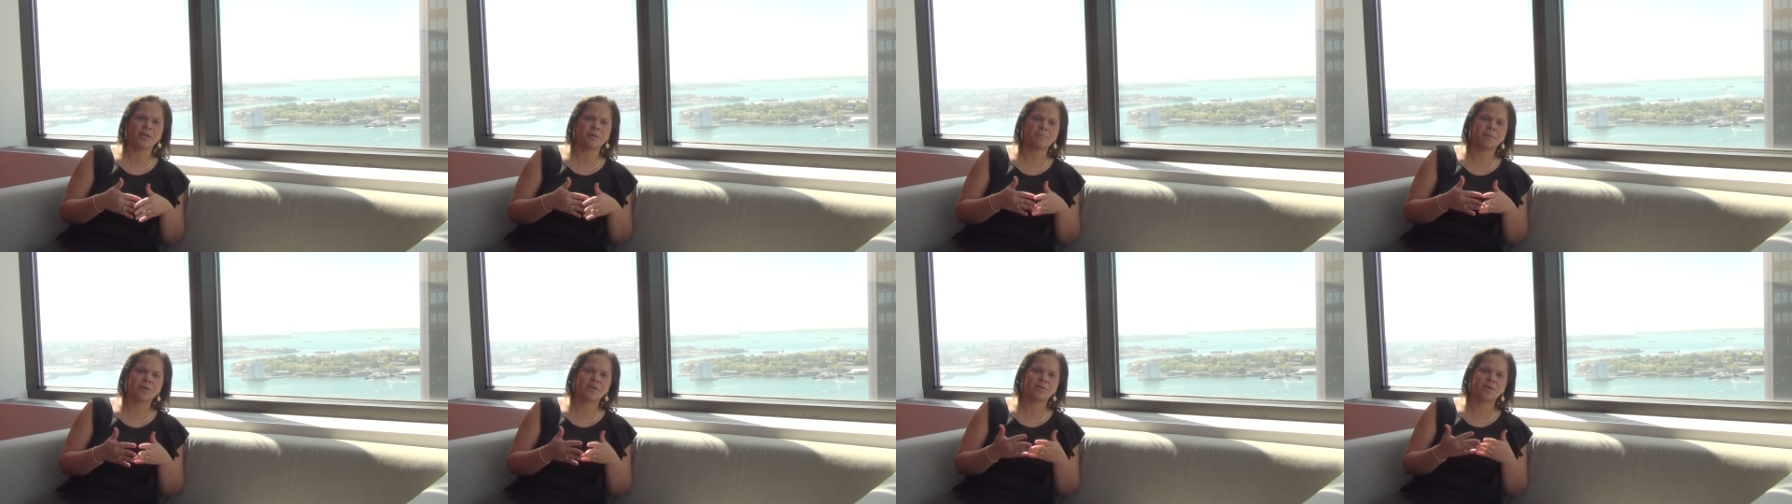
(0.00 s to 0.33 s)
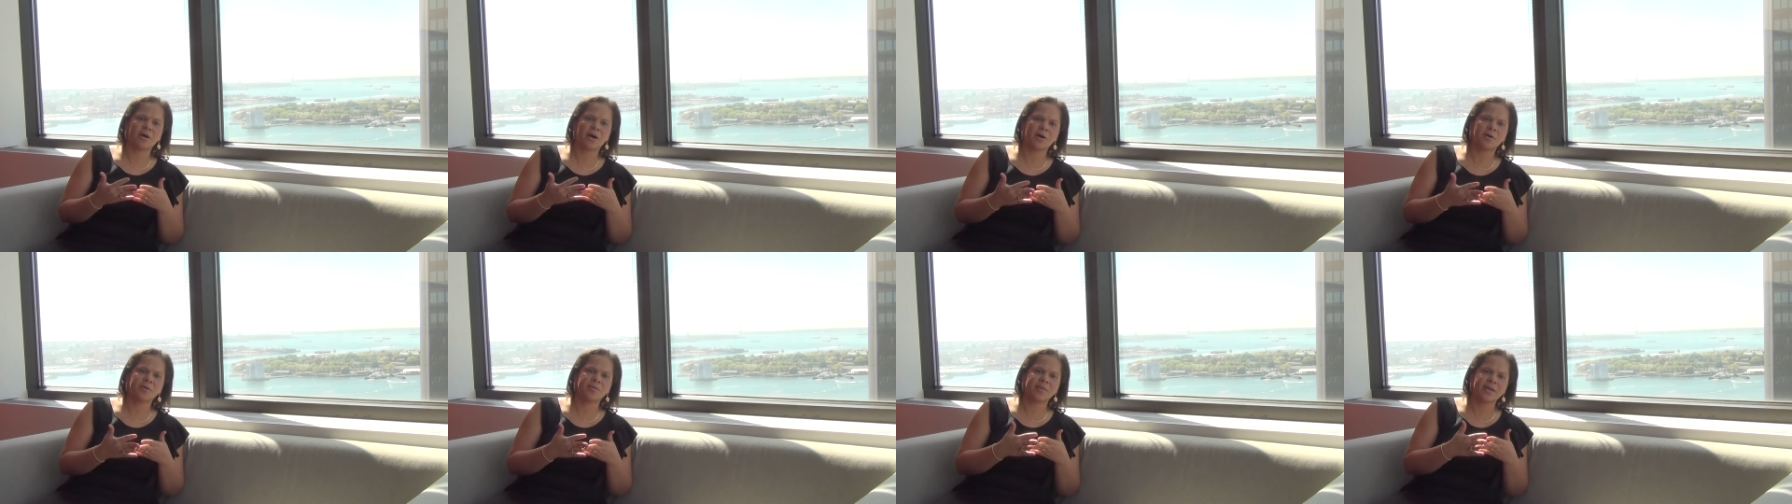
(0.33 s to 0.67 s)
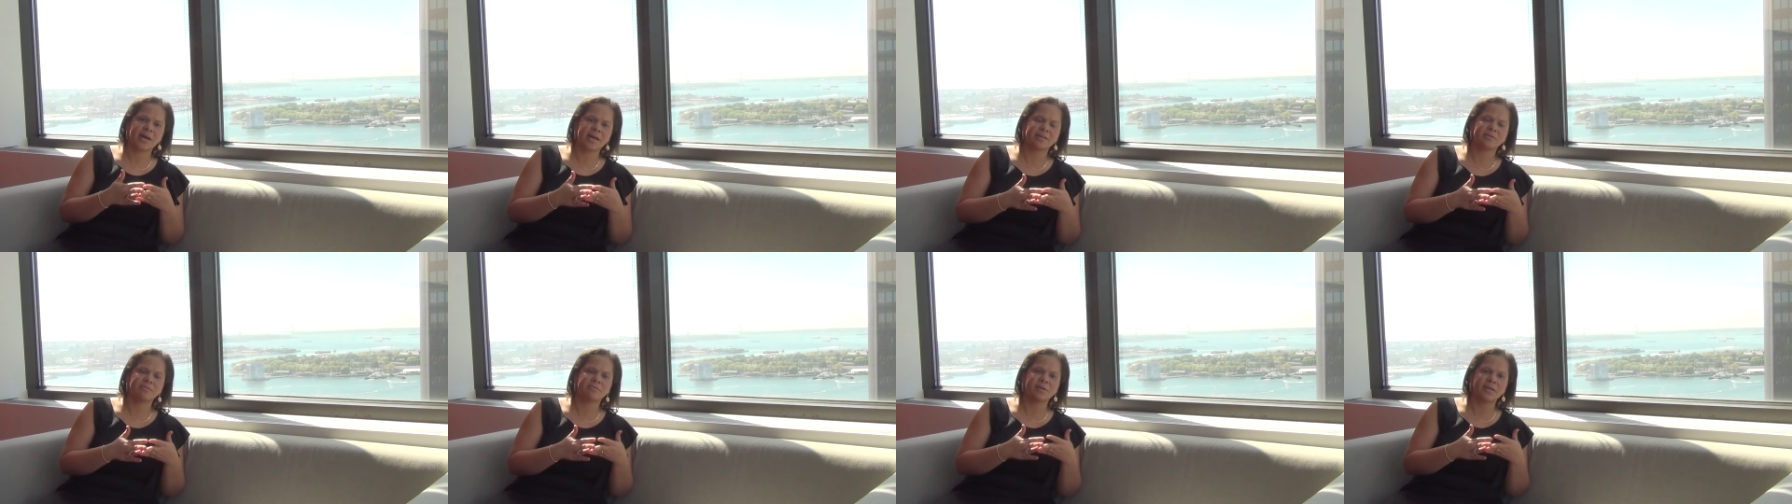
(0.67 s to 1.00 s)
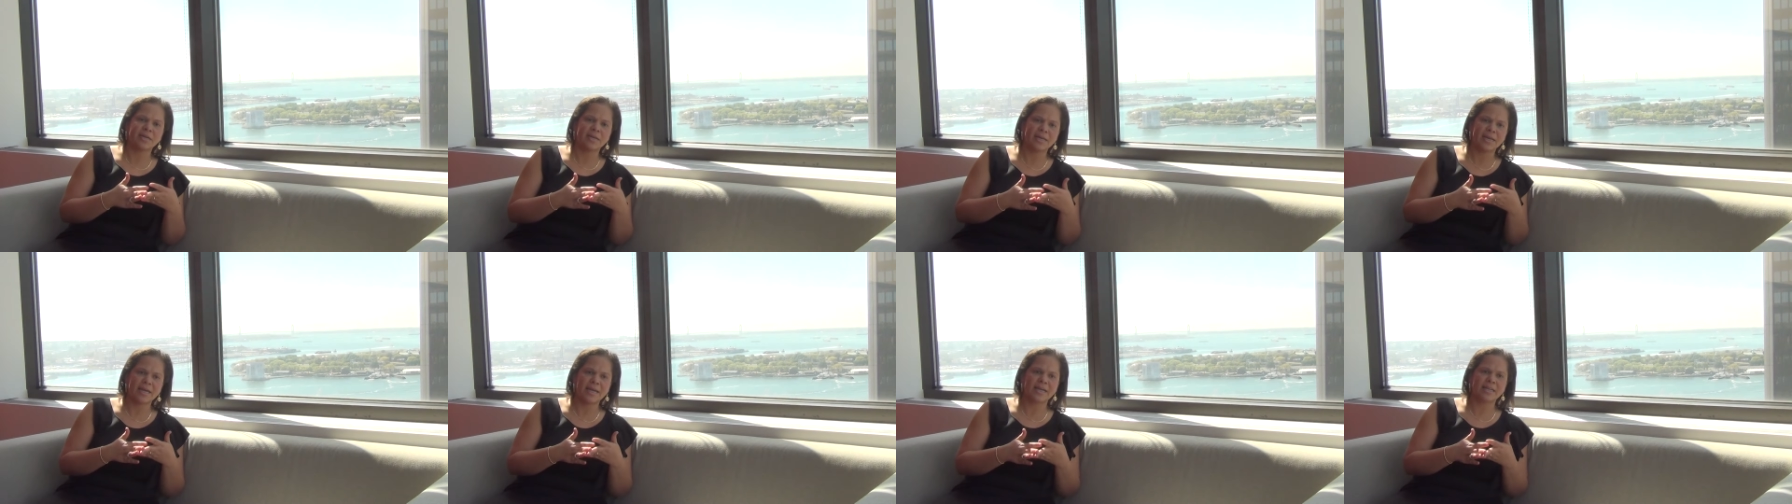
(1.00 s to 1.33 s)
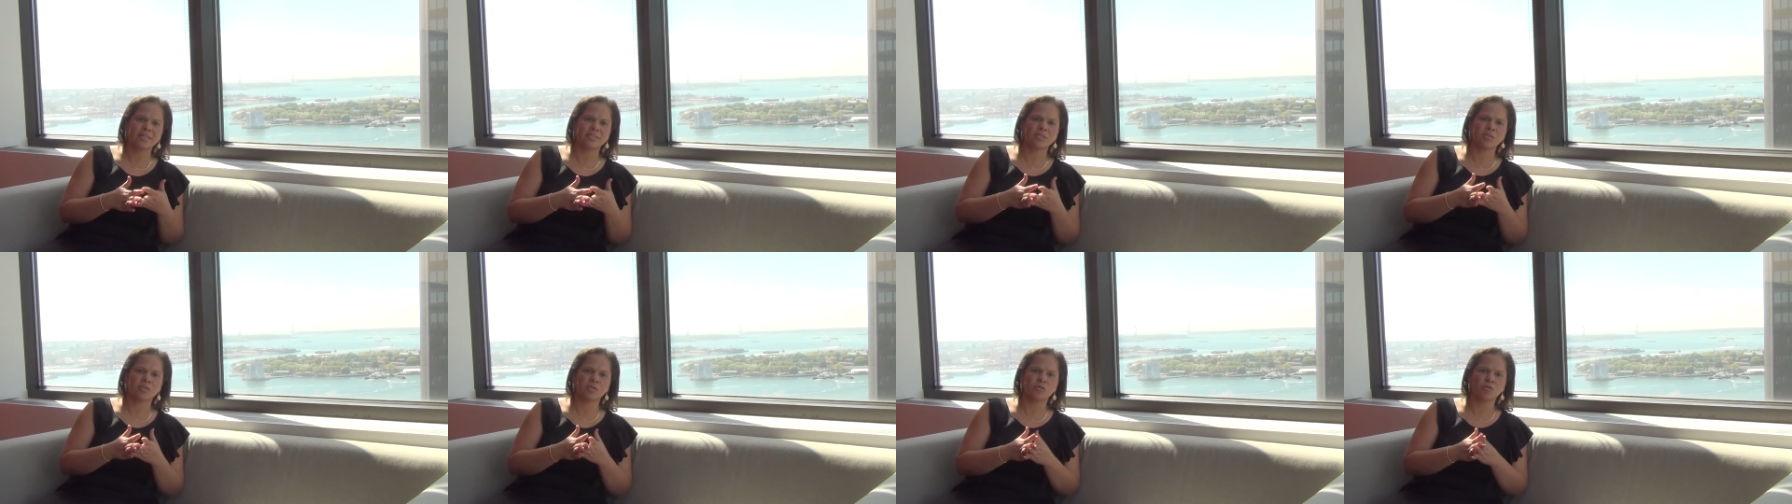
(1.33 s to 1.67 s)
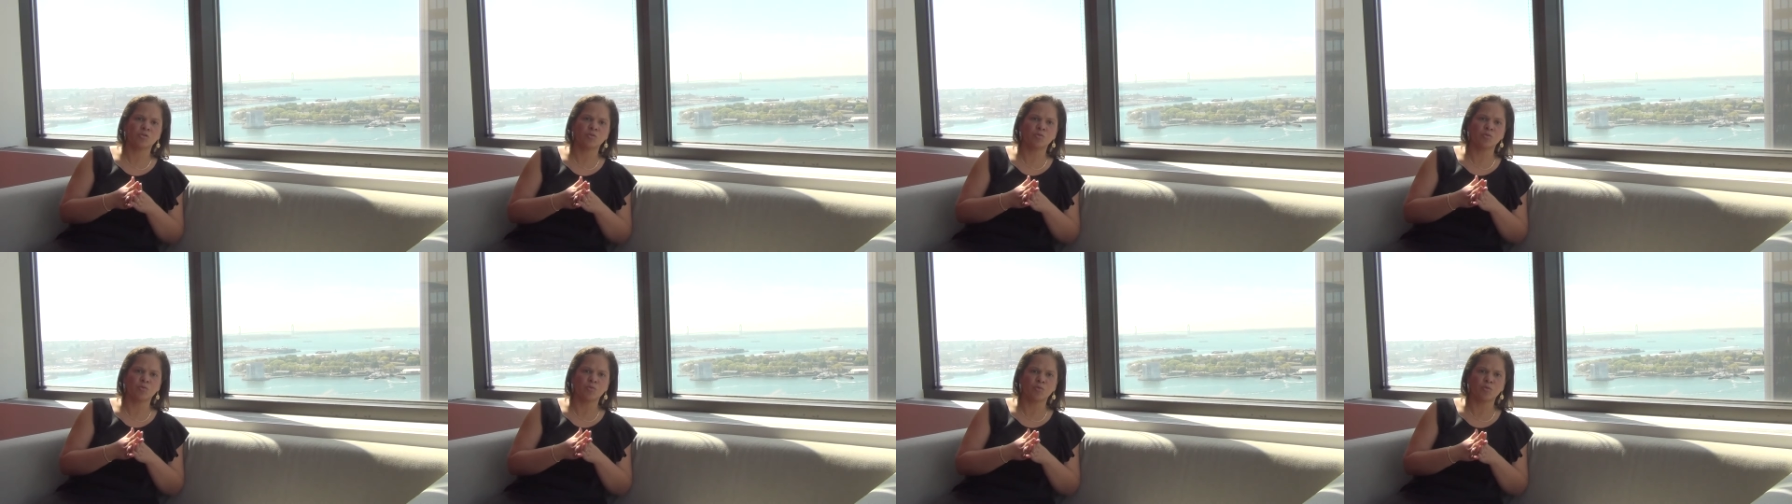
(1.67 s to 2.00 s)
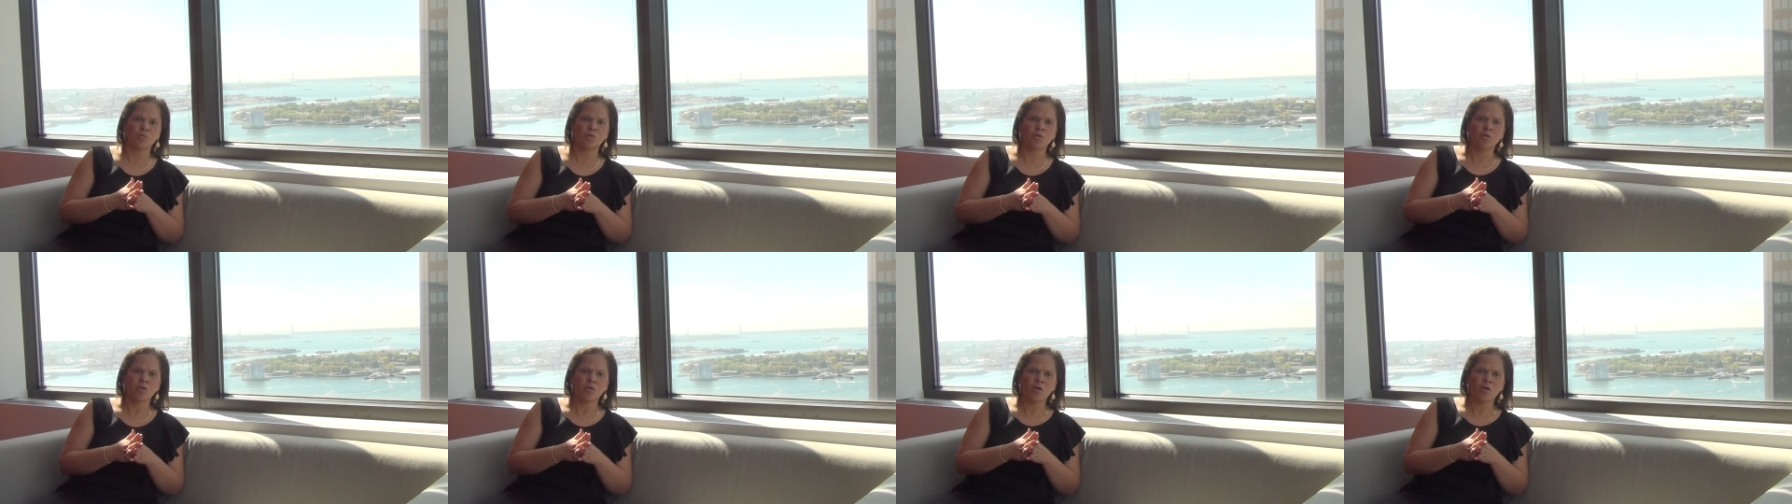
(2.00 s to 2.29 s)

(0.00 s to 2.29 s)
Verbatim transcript: about how that relates to